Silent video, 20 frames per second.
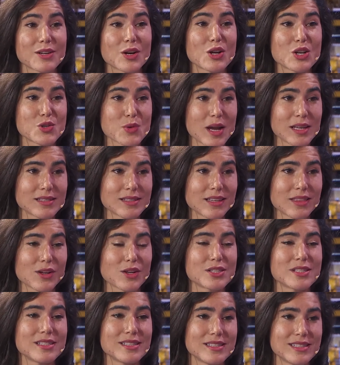are addressing
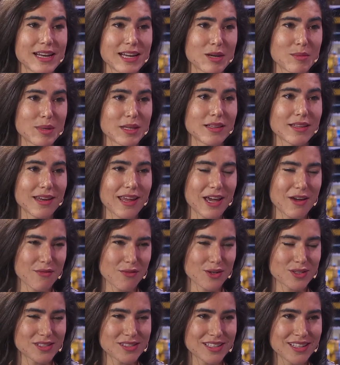their sustainability
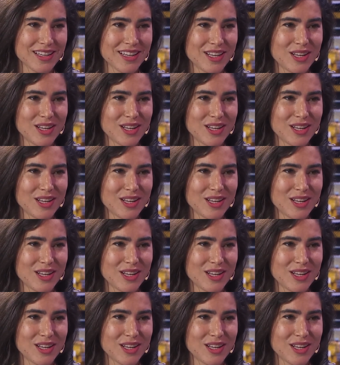efforts.